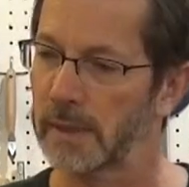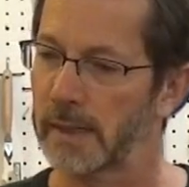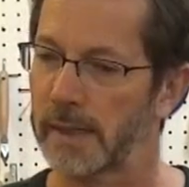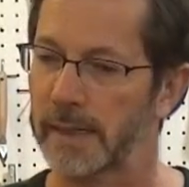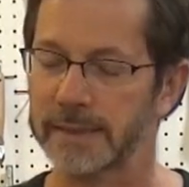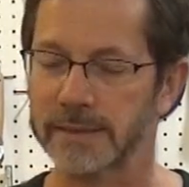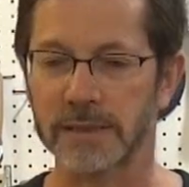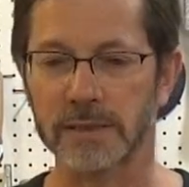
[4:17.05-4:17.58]

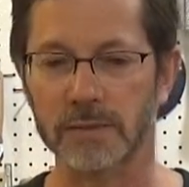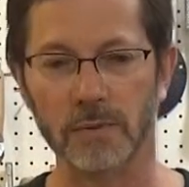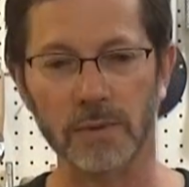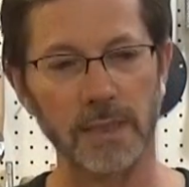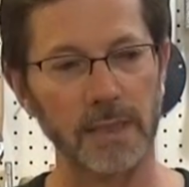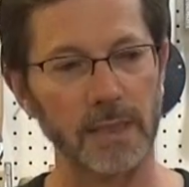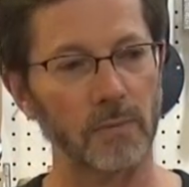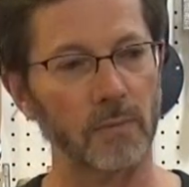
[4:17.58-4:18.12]
I says,
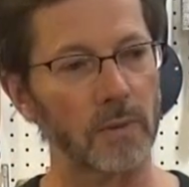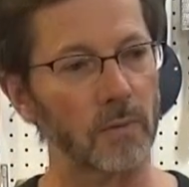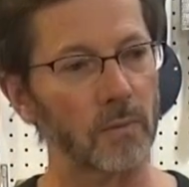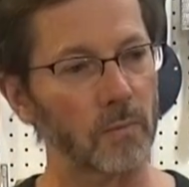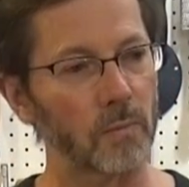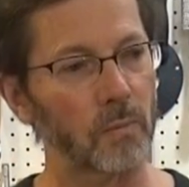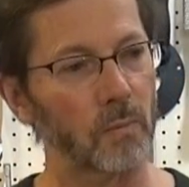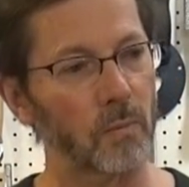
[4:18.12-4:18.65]
okay, well,
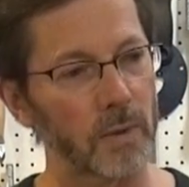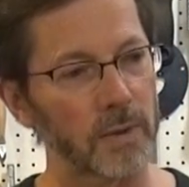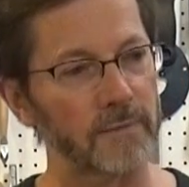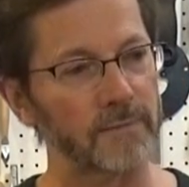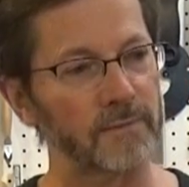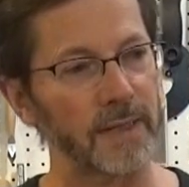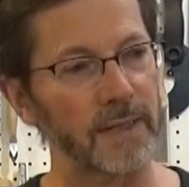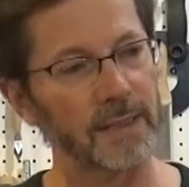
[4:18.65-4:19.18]
what
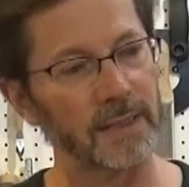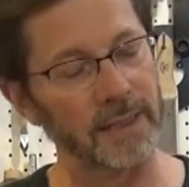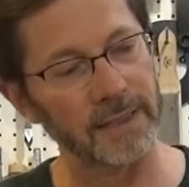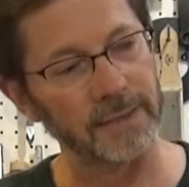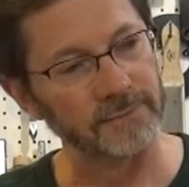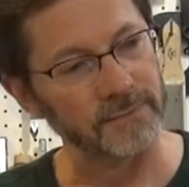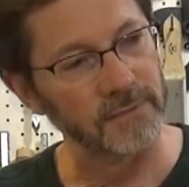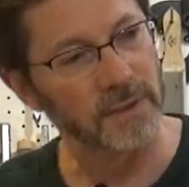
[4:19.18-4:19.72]
if I
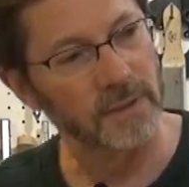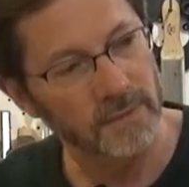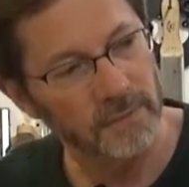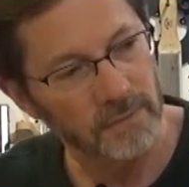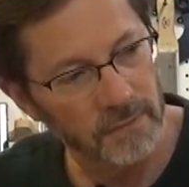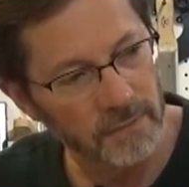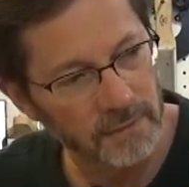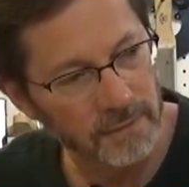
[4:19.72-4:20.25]
left
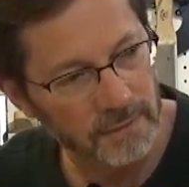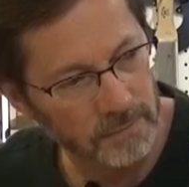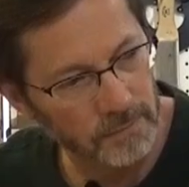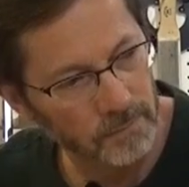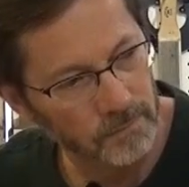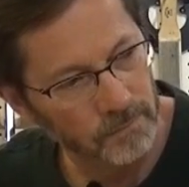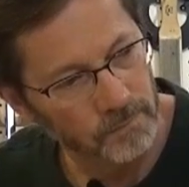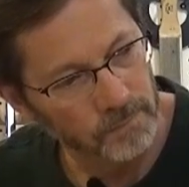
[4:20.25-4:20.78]
the
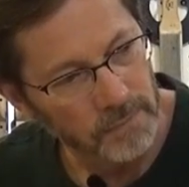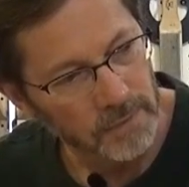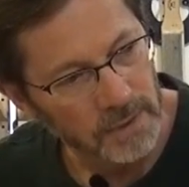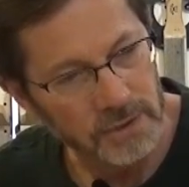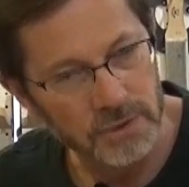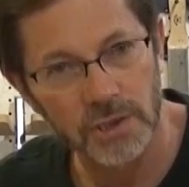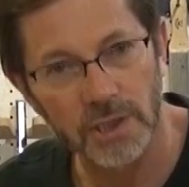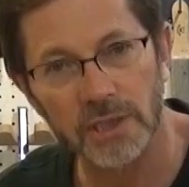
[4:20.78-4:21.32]

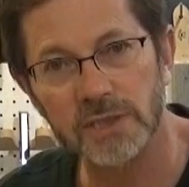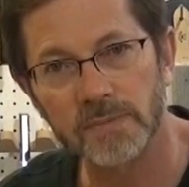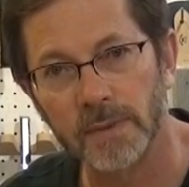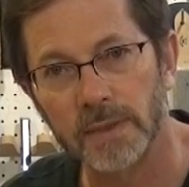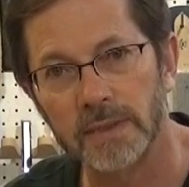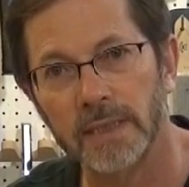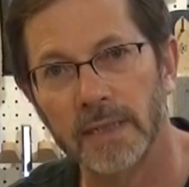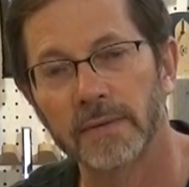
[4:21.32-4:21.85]

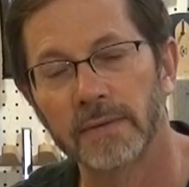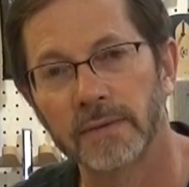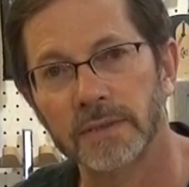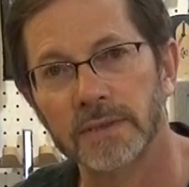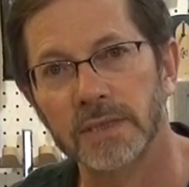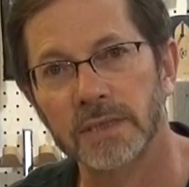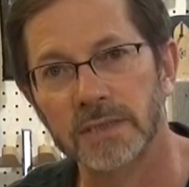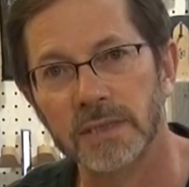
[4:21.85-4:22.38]
adjustment on
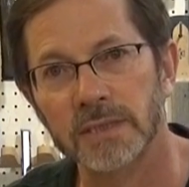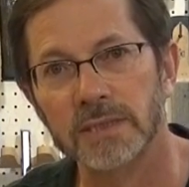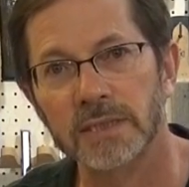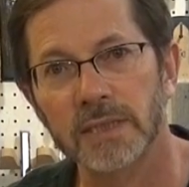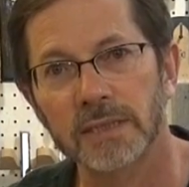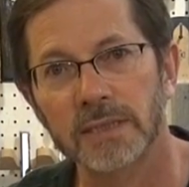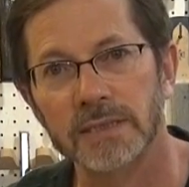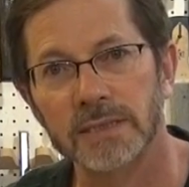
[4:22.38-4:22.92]
this
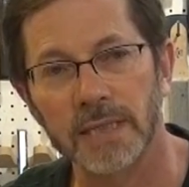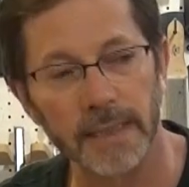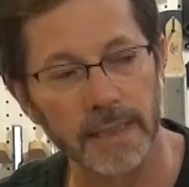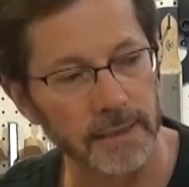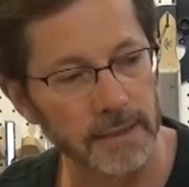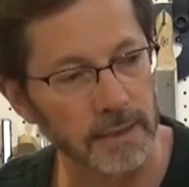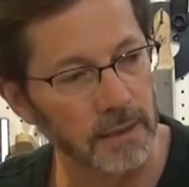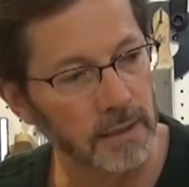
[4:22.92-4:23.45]
existing
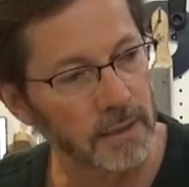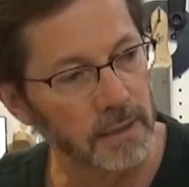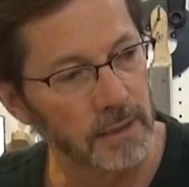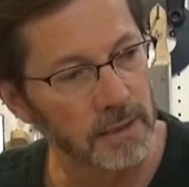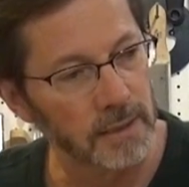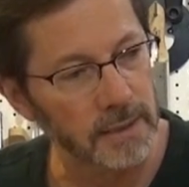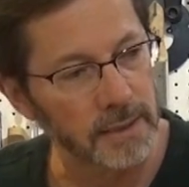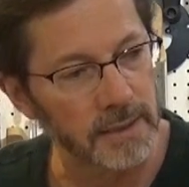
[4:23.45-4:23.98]
design
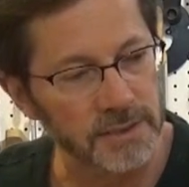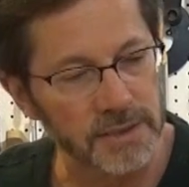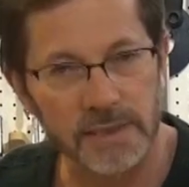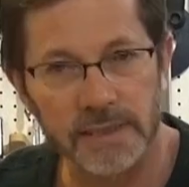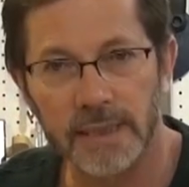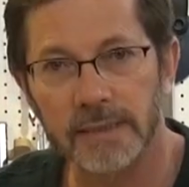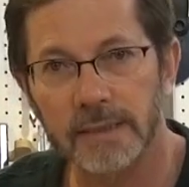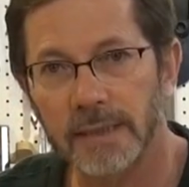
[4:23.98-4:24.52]

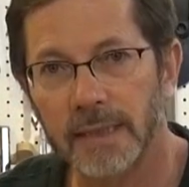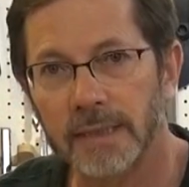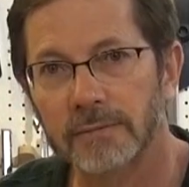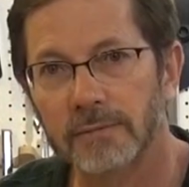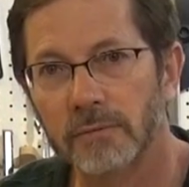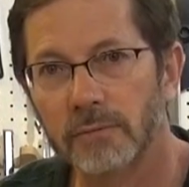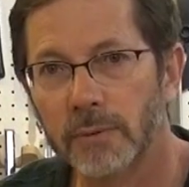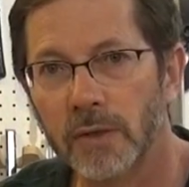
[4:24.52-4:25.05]
set
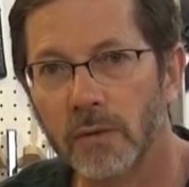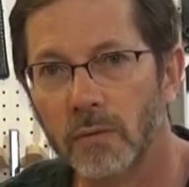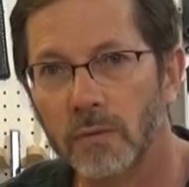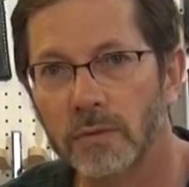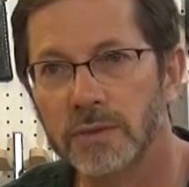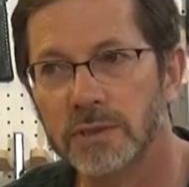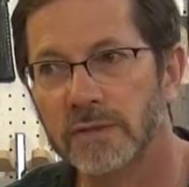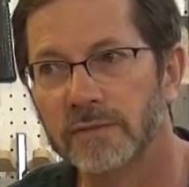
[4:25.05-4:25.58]
at
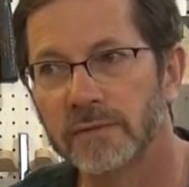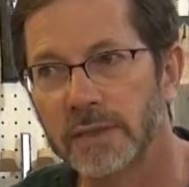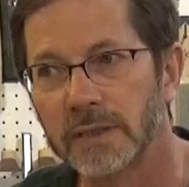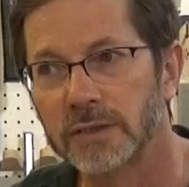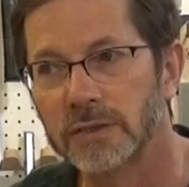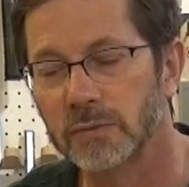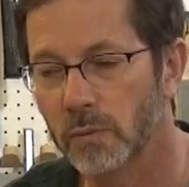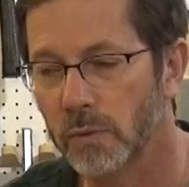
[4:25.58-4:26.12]
3/4 of an
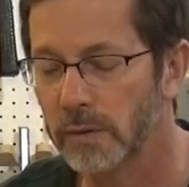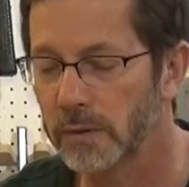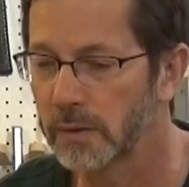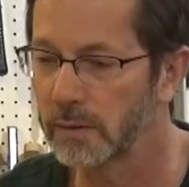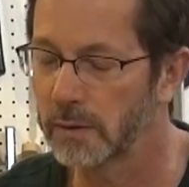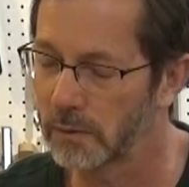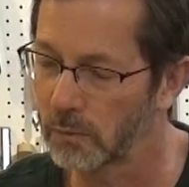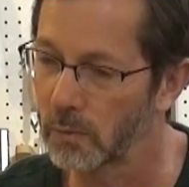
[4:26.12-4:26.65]
inch
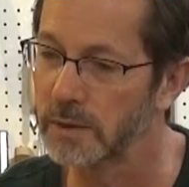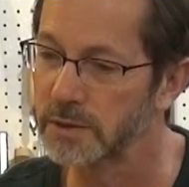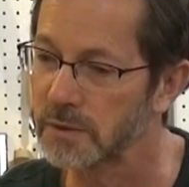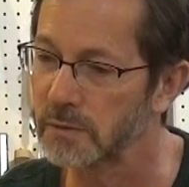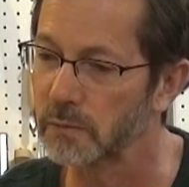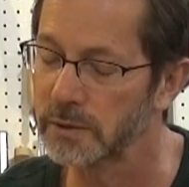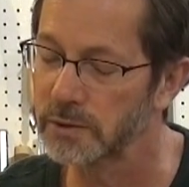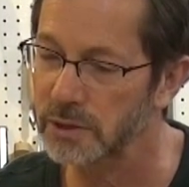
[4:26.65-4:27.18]
where it was
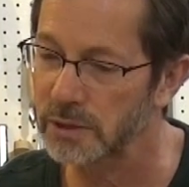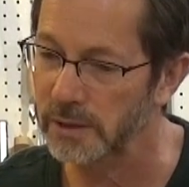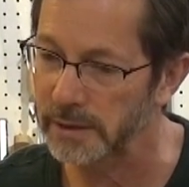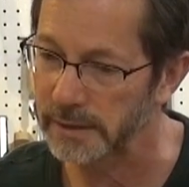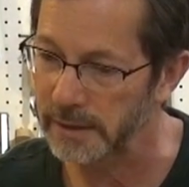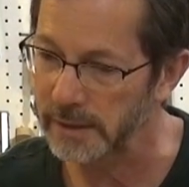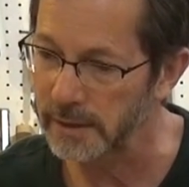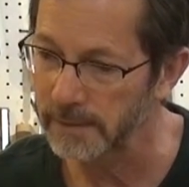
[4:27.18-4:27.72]

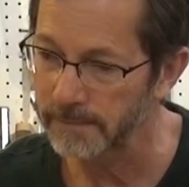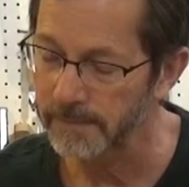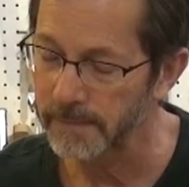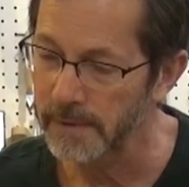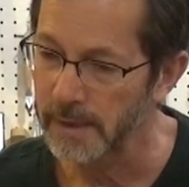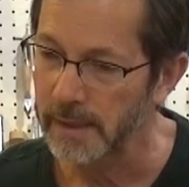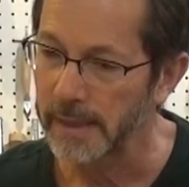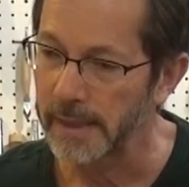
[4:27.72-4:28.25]
originally,
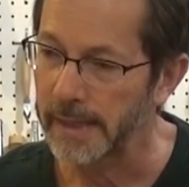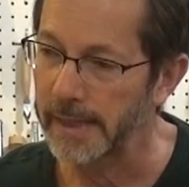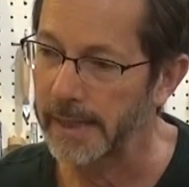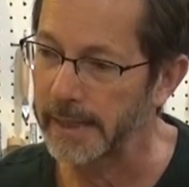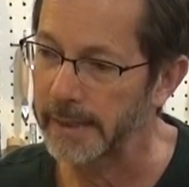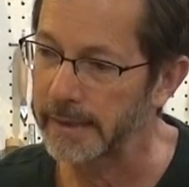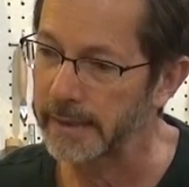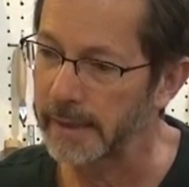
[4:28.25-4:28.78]

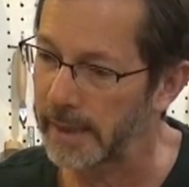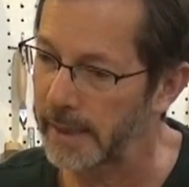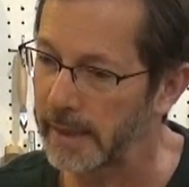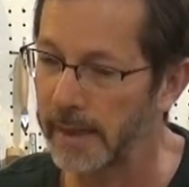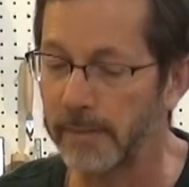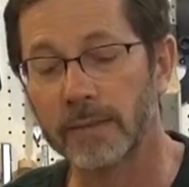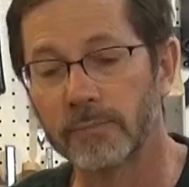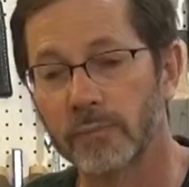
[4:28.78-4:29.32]
and
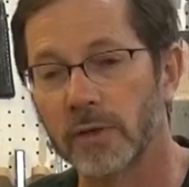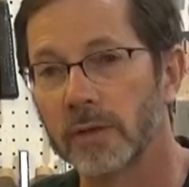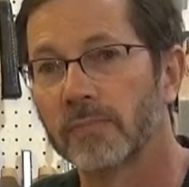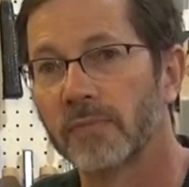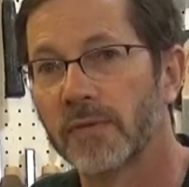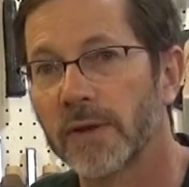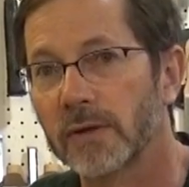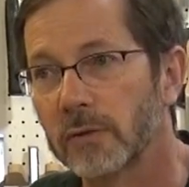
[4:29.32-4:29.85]
I put a
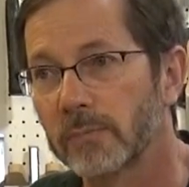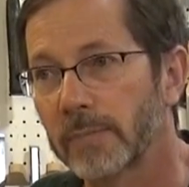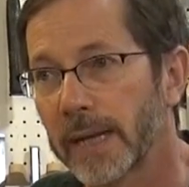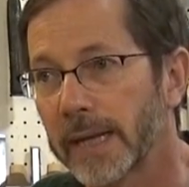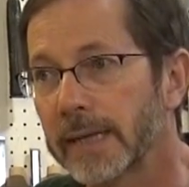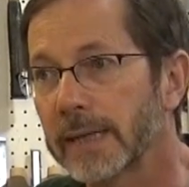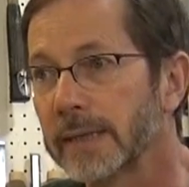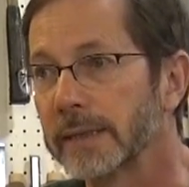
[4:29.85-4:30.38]
thicker
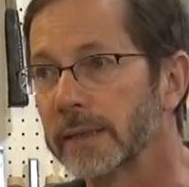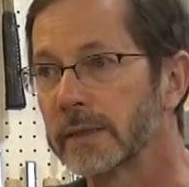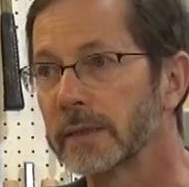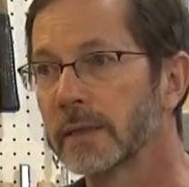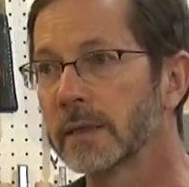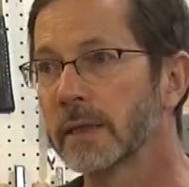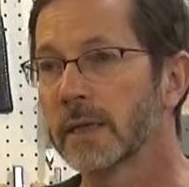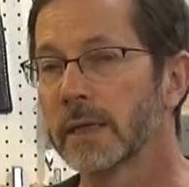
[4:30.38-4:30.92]
panel
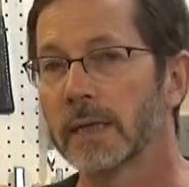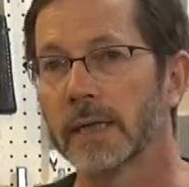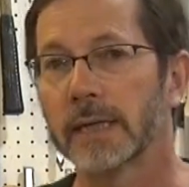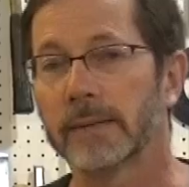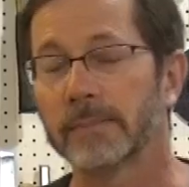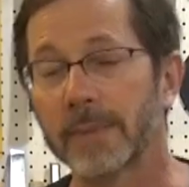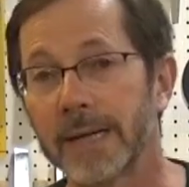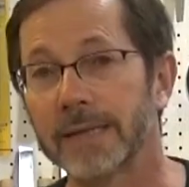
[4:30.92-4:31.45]
in,
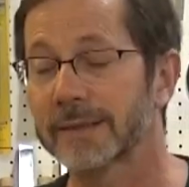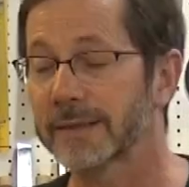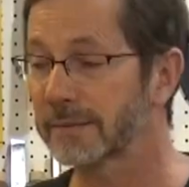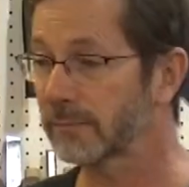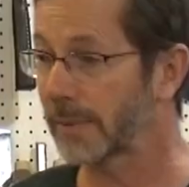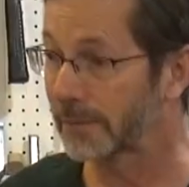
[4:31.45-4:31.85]
and my